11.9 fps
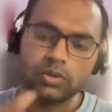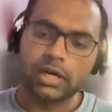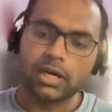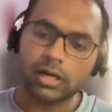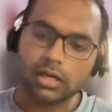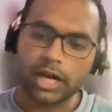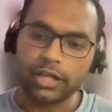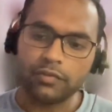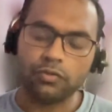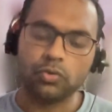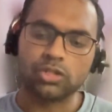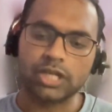kind
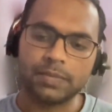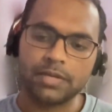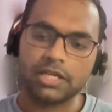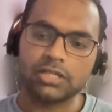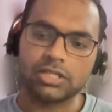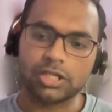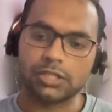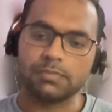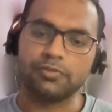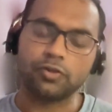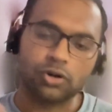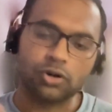of do some research
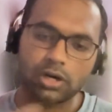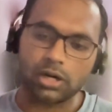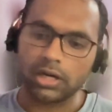before